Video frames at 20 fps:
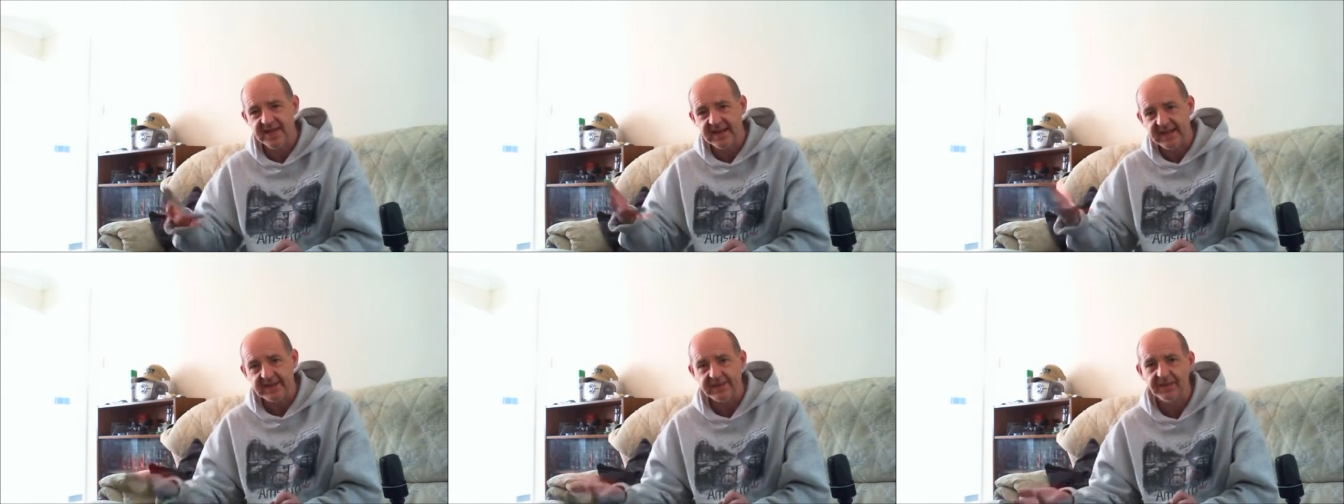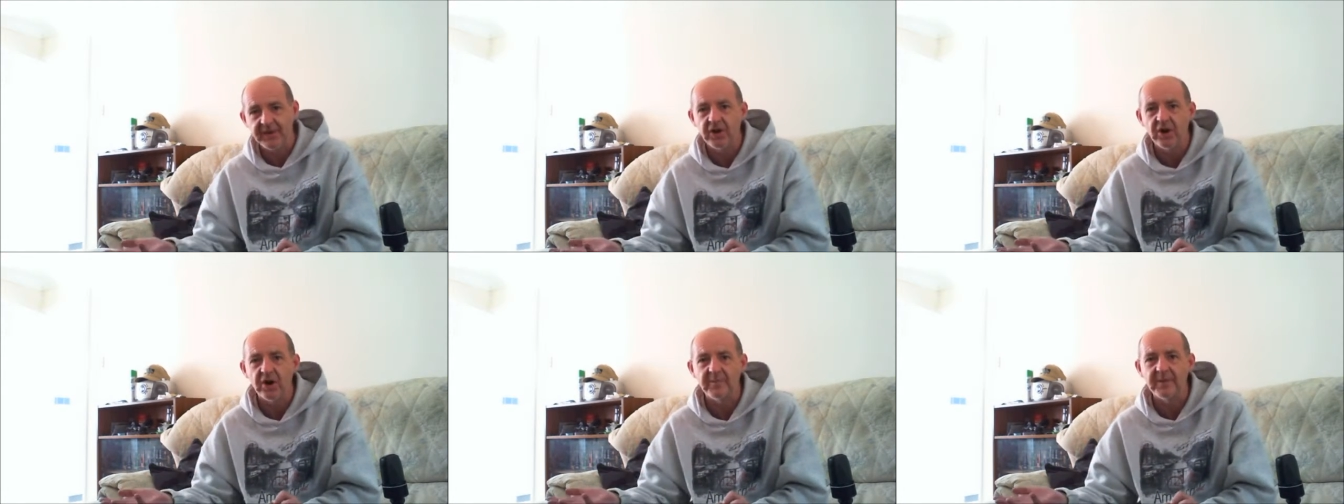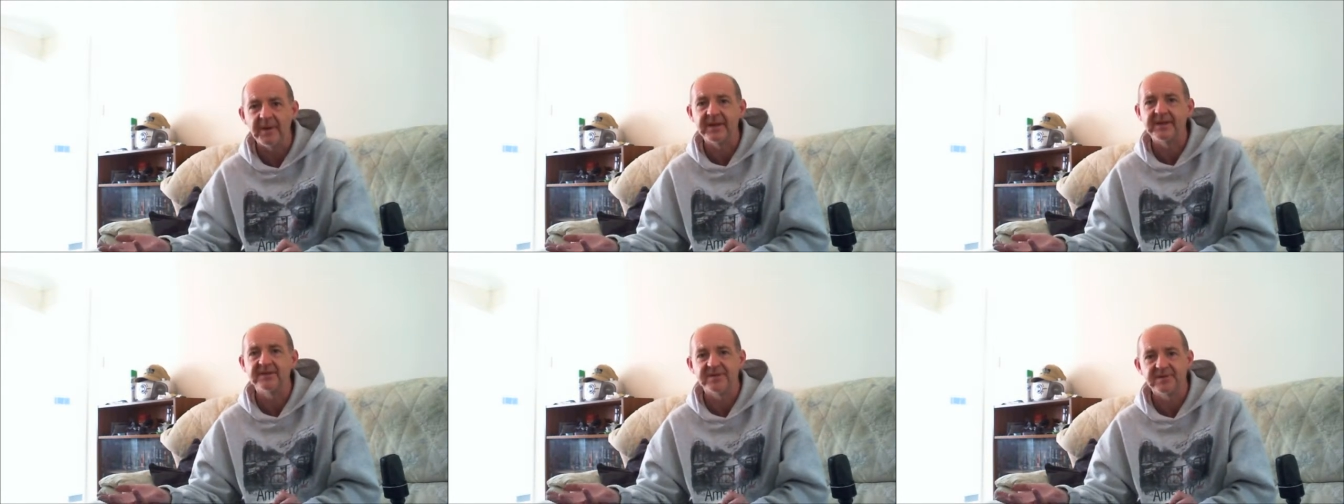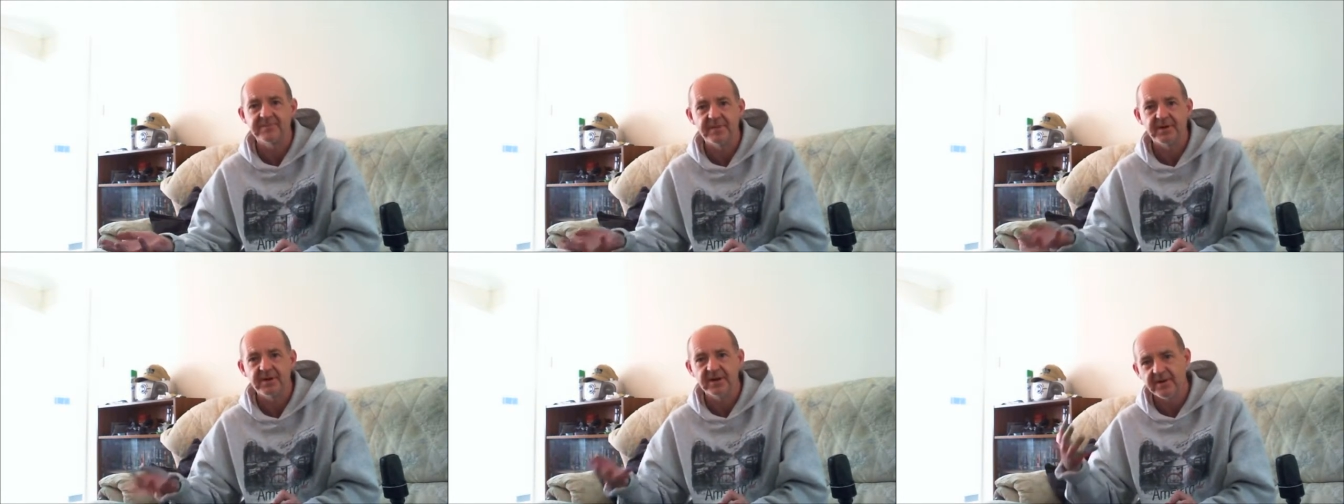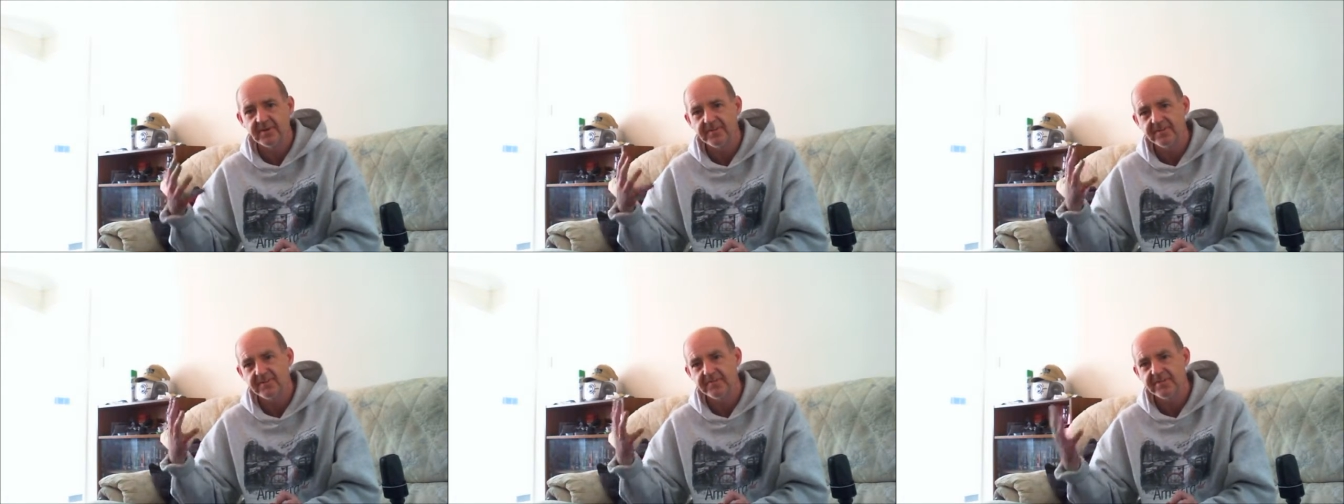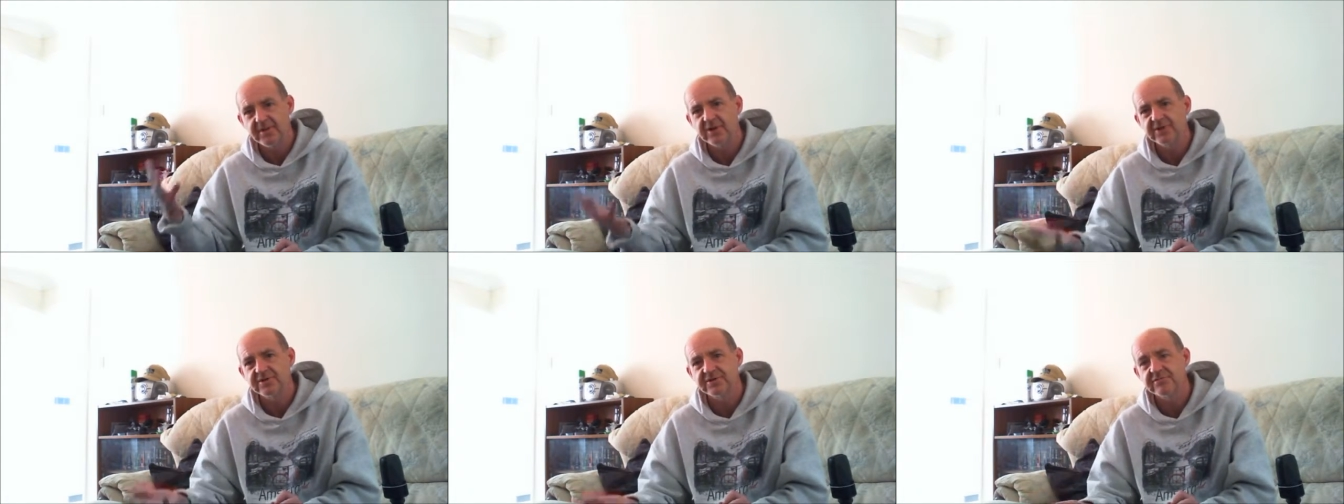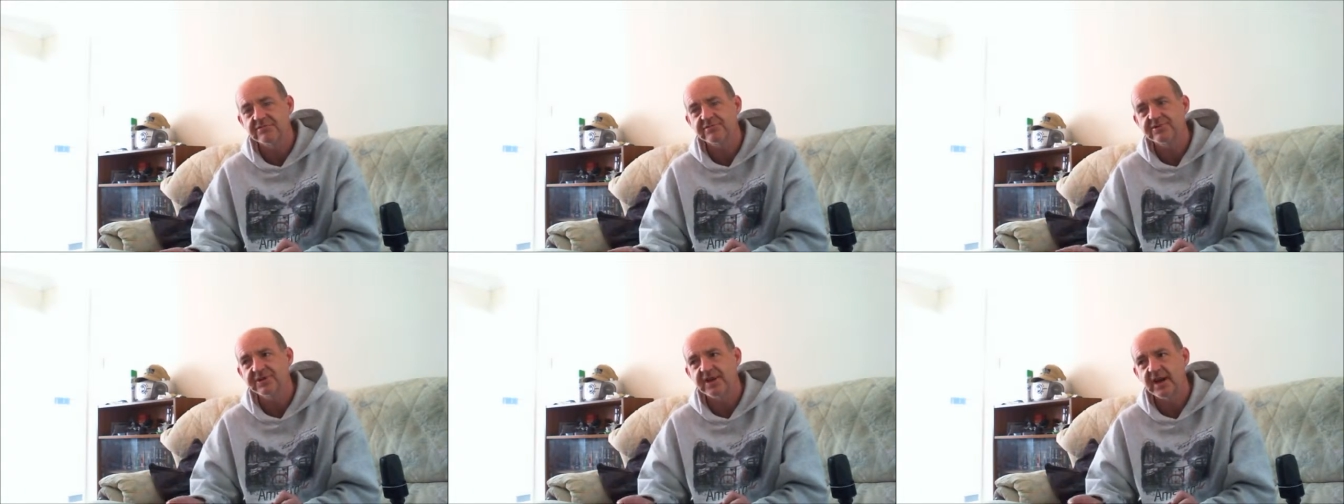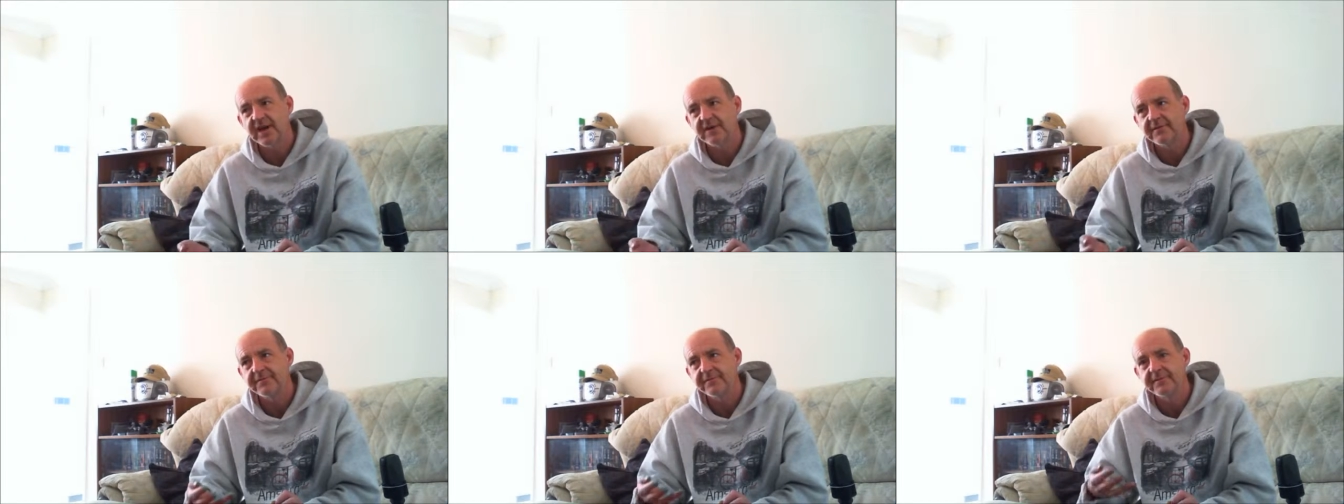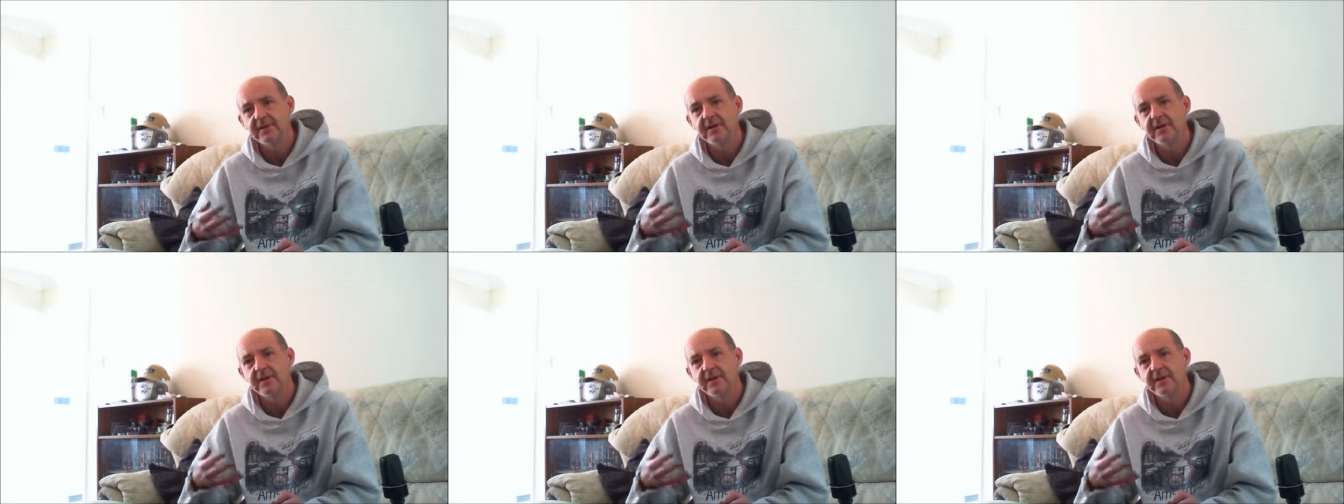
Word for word: in the comments, but personal stuff,